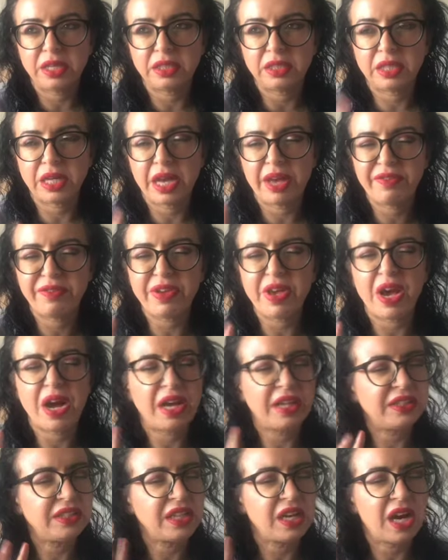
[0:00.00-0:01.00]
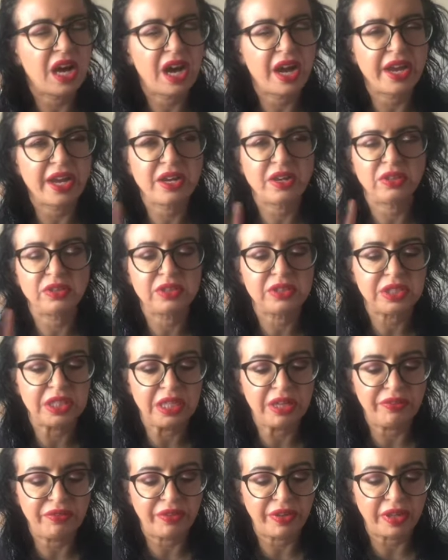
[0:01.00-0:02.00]
heavy under eye
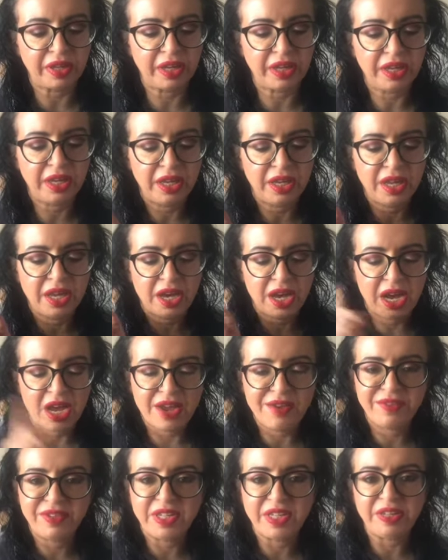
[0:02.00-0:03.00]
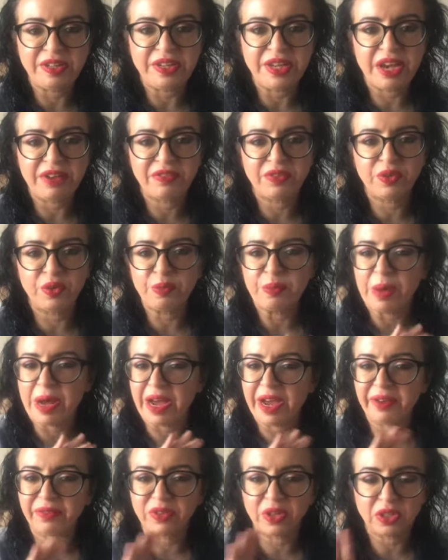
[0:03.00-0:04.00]
concealer thingy. I have it in the other room.
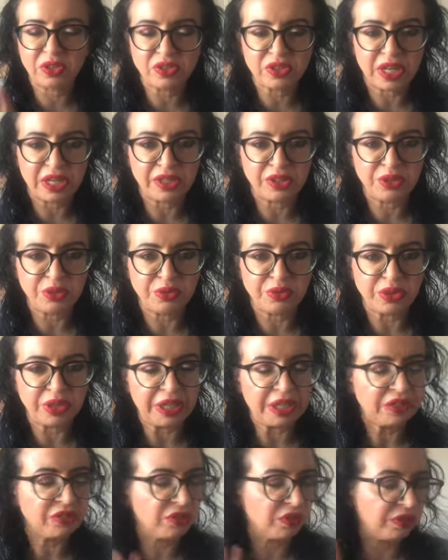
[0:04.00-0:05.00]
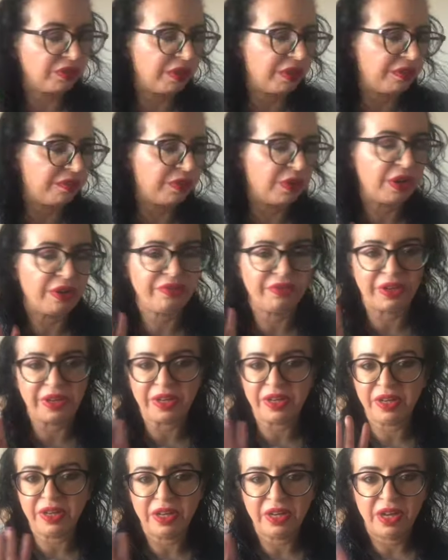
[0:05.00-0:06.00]
I have not started using it, so therefore I
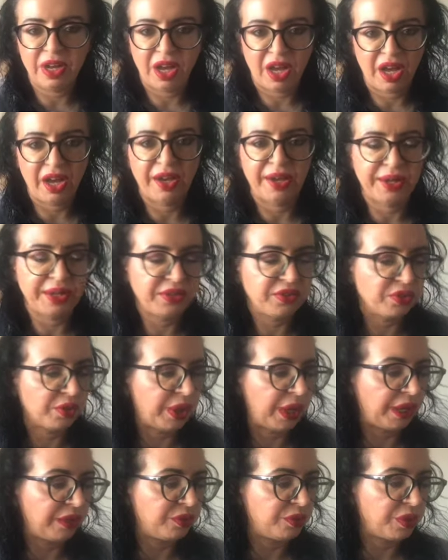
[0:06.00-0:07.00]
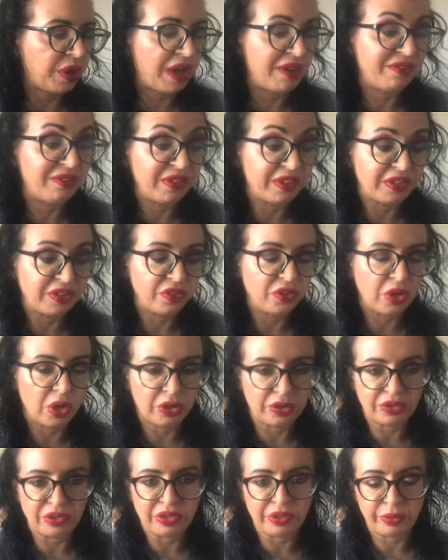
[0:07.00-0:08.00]
think it's okay to have it
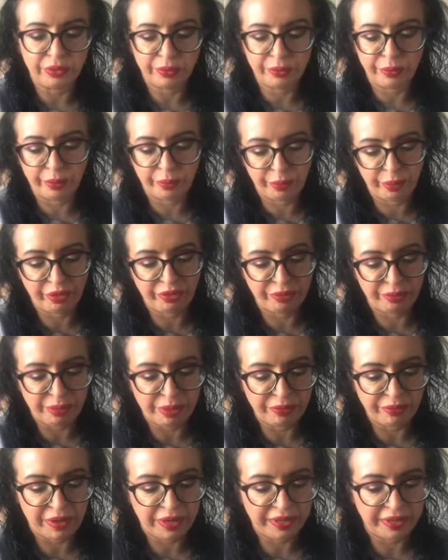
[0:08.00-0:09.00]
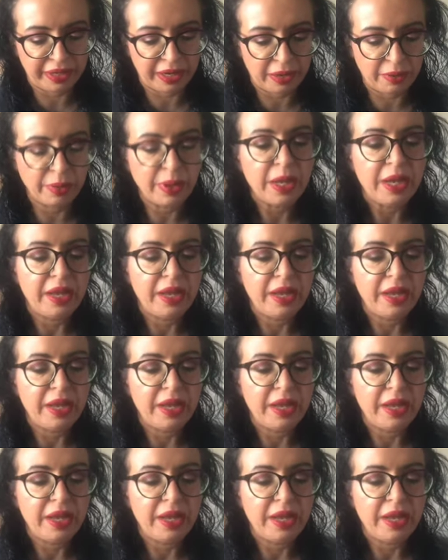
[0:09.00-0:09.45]
not with me right now.